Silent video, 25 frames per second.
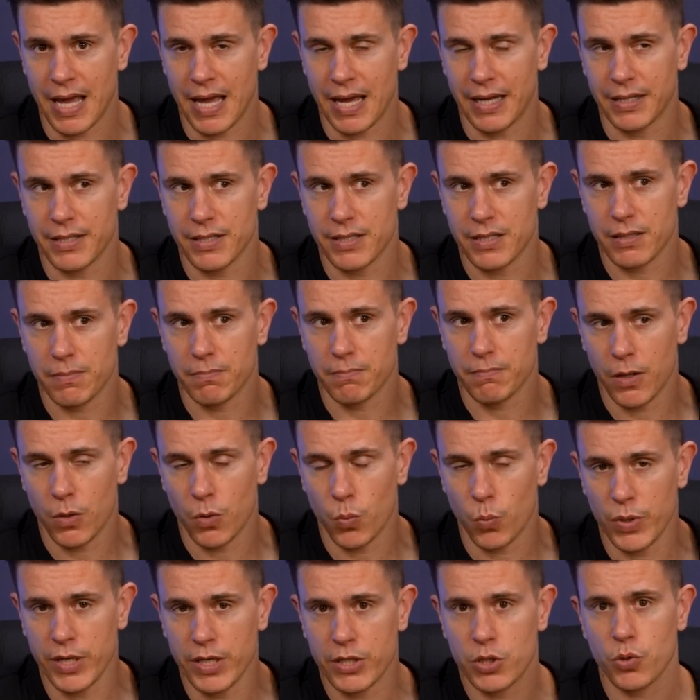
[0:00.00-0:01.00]
and
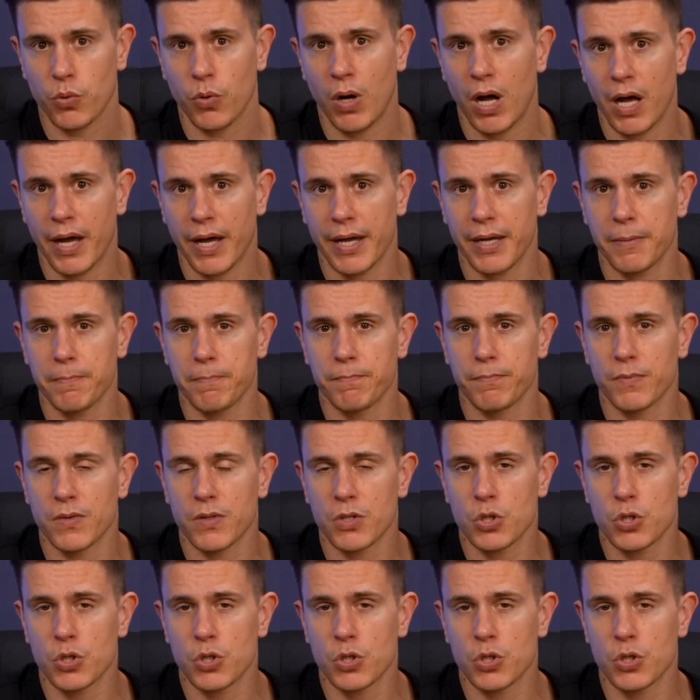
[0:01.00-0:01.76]
we try